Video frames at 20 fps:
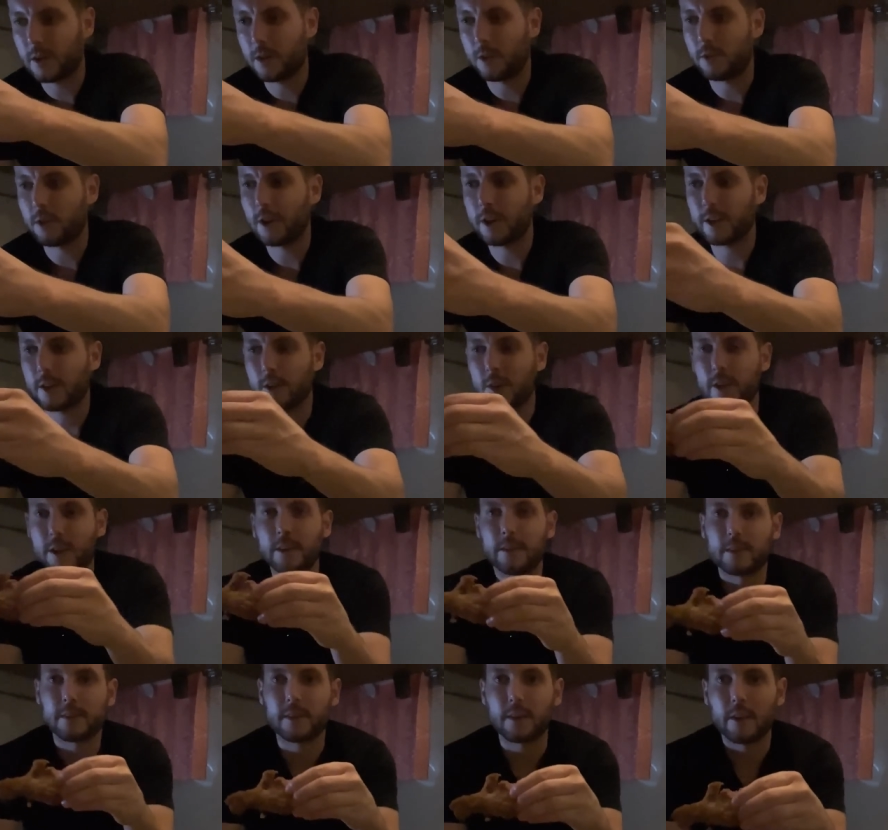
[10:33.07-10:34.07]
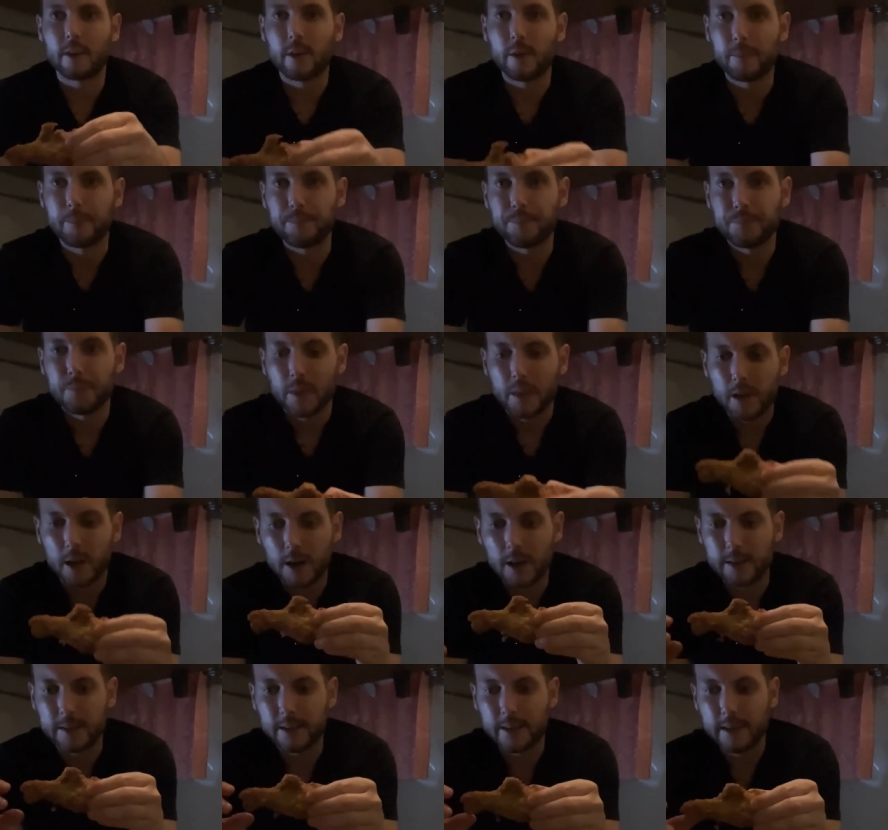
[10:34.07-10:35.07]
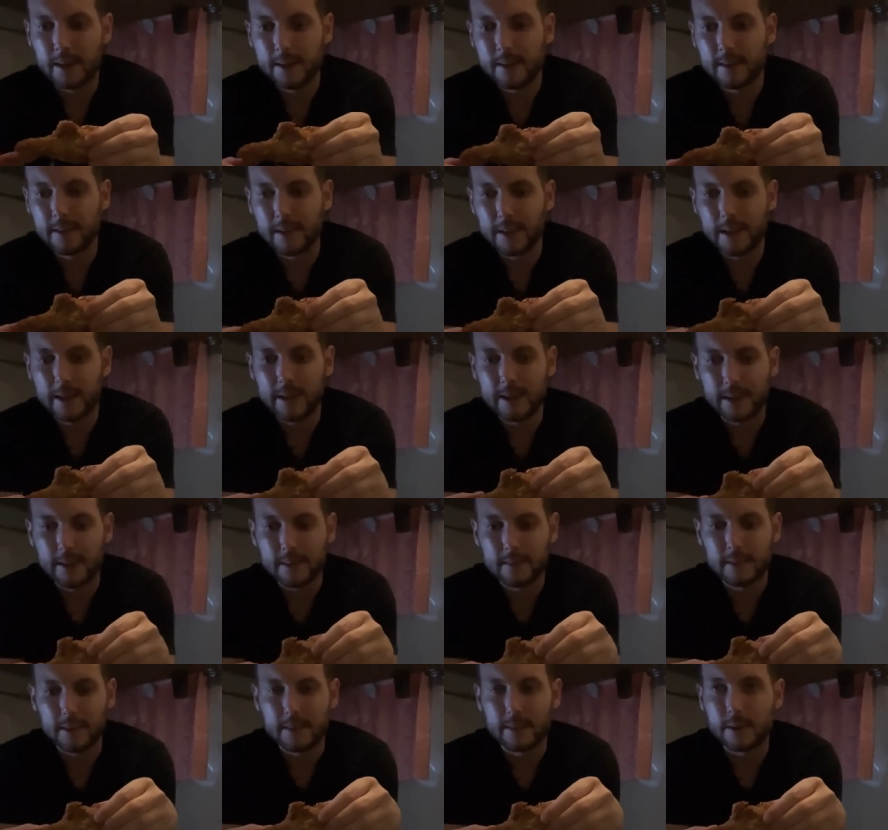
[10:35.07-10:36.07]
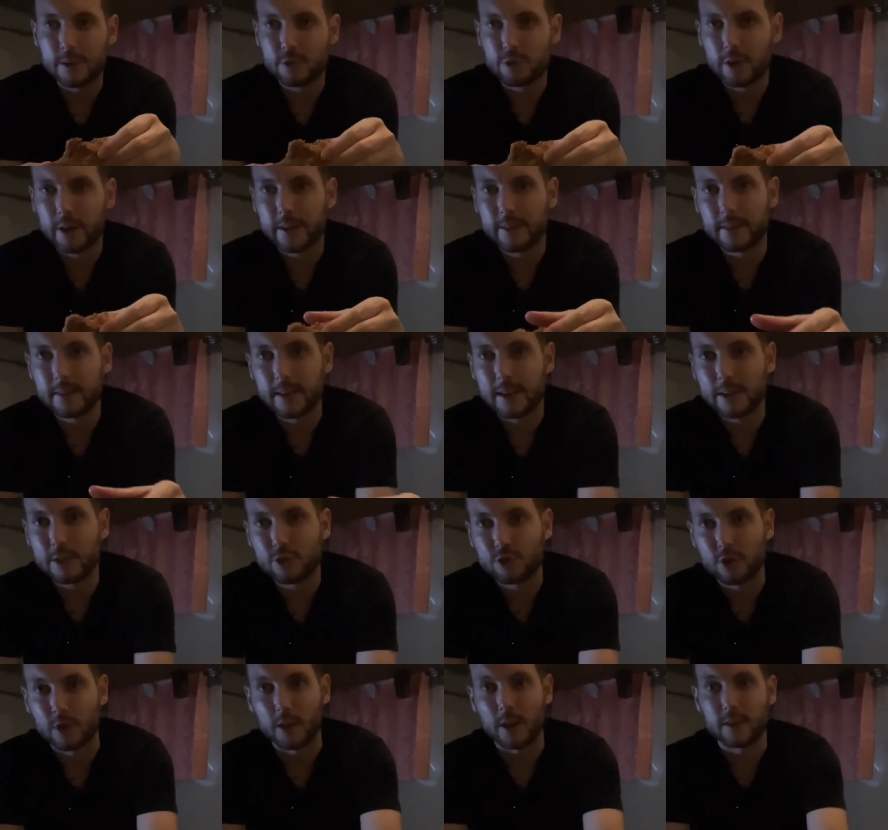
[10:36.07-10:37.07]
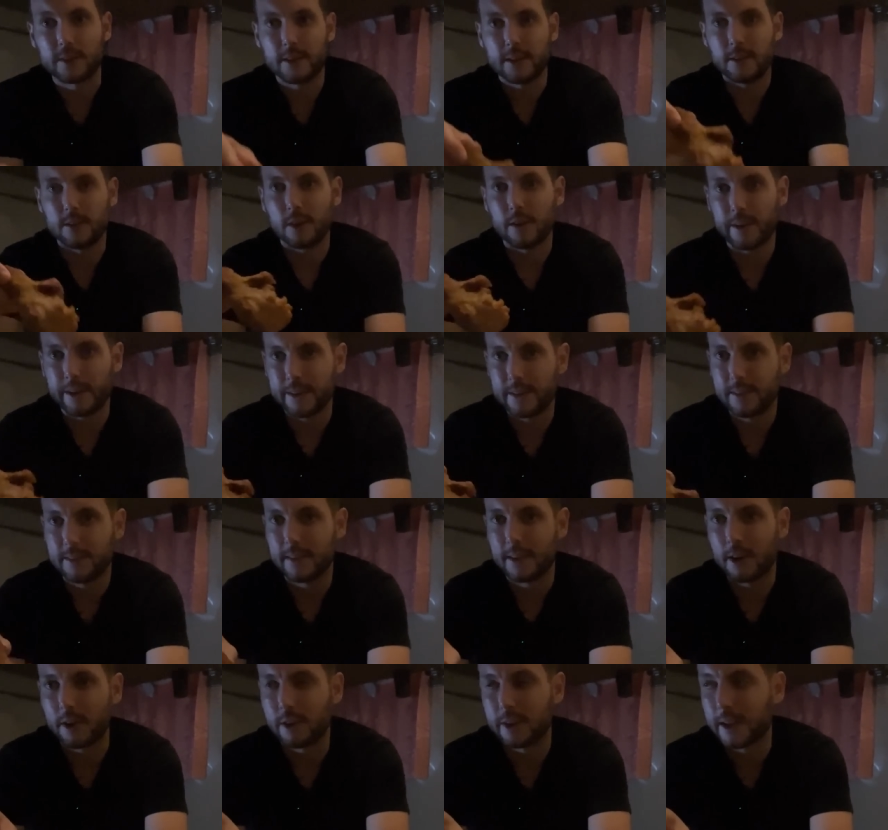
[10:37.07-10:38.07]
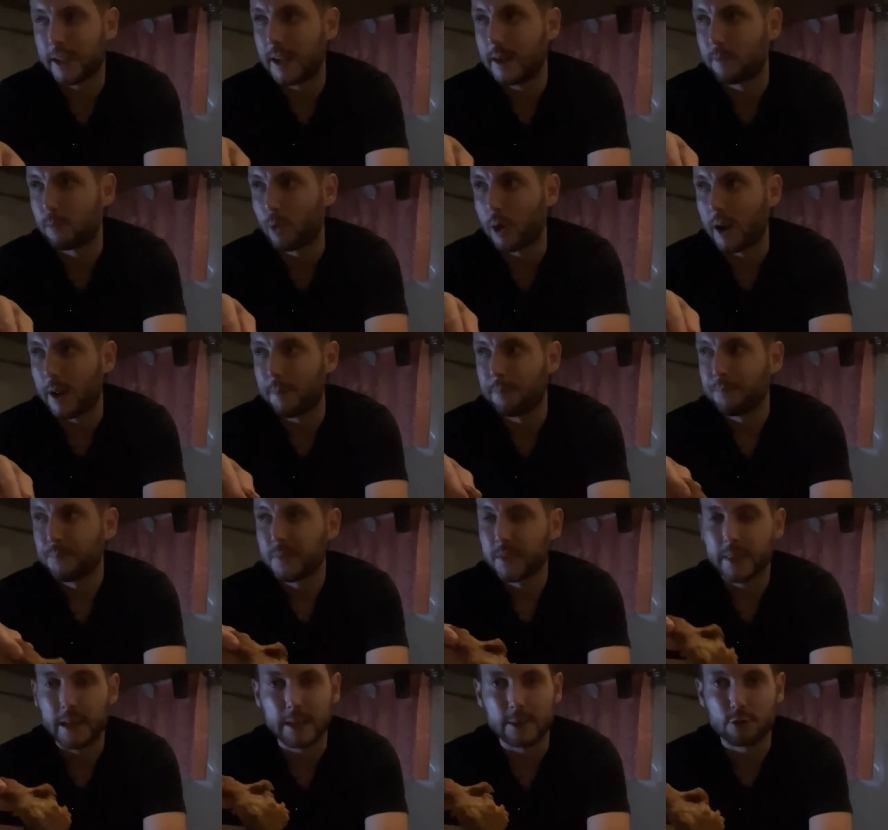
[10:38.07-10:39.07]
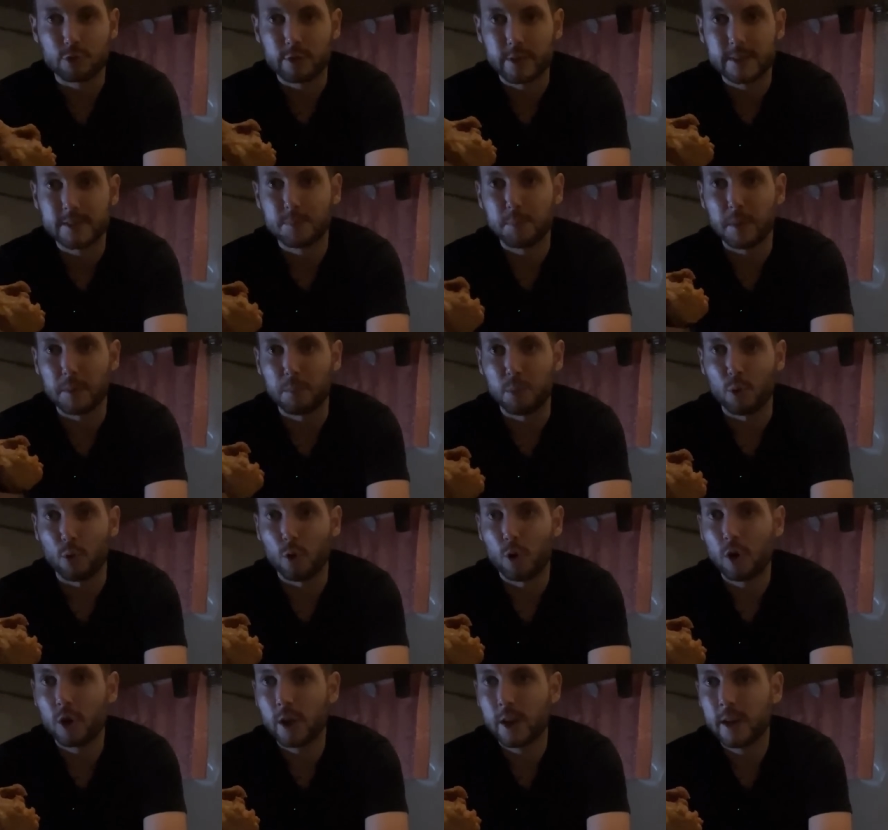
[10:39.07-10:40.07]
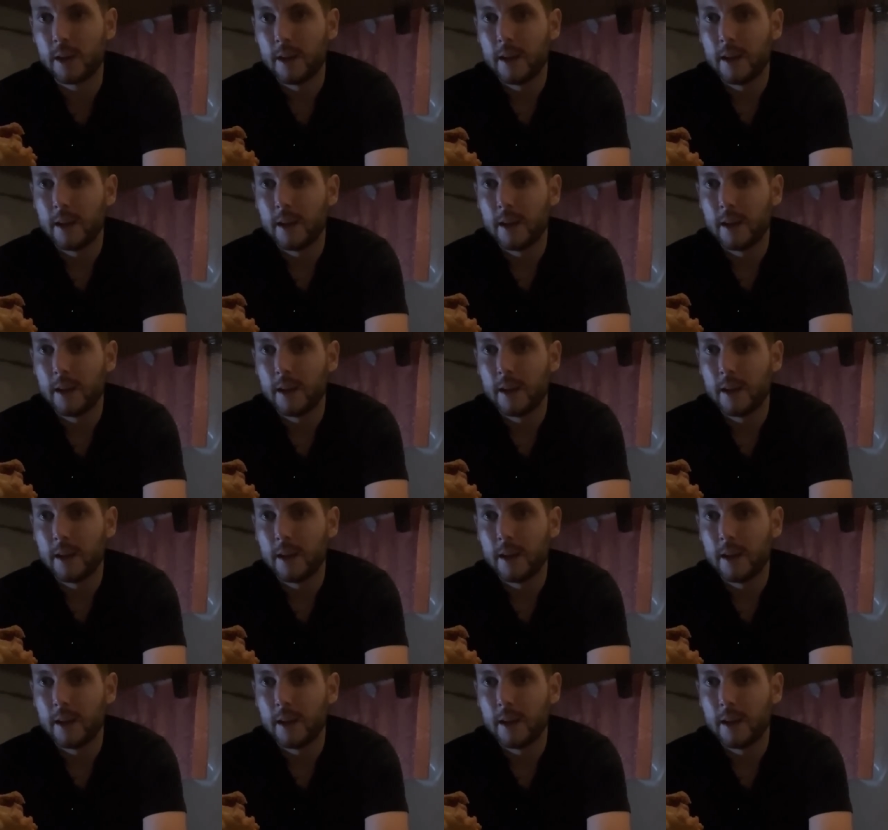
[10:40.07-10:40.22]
Alright guys, I did eat in the train station. I did not eat it on camera, that crispy pork.